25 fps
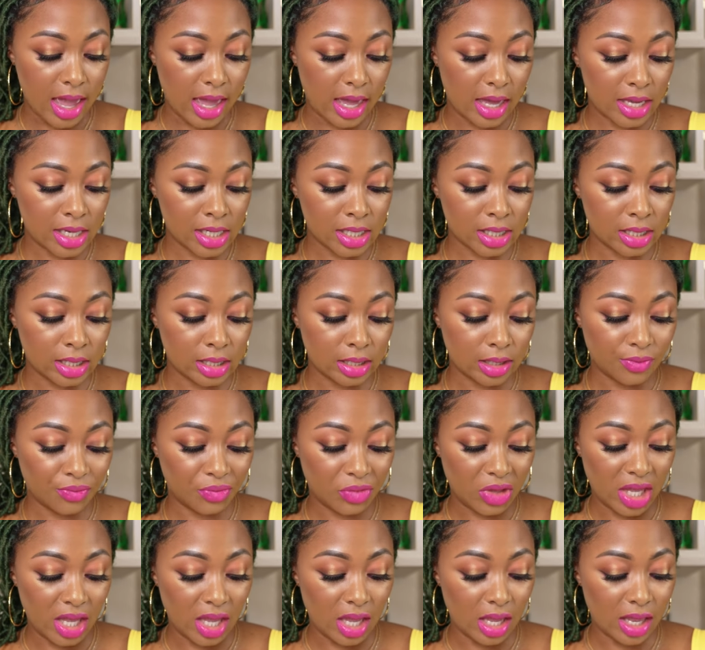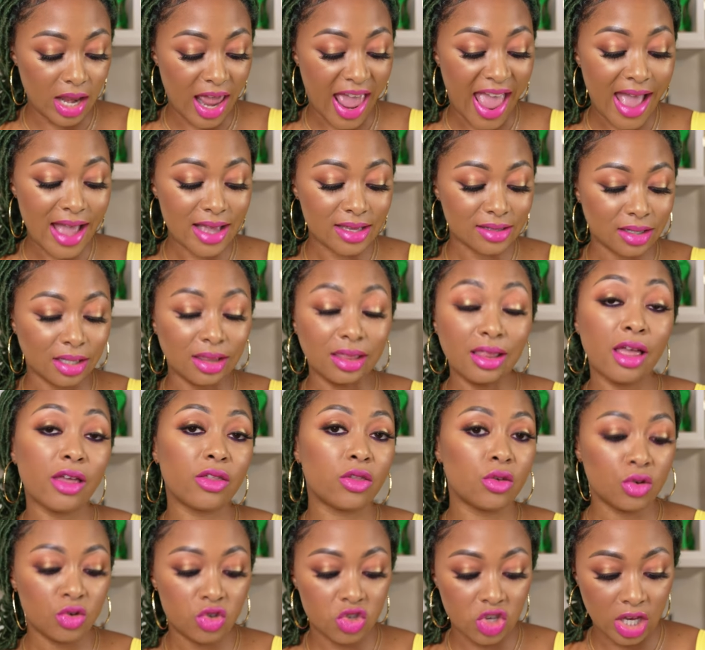And it has a
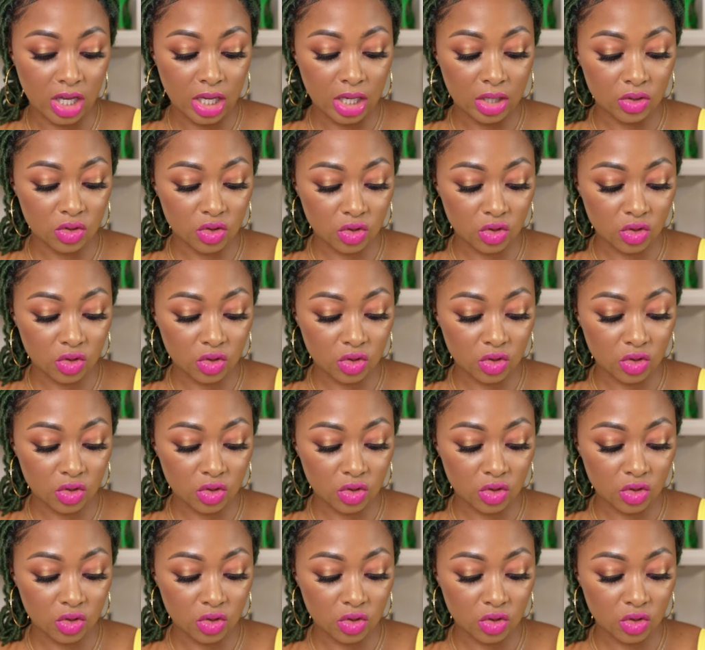leather chain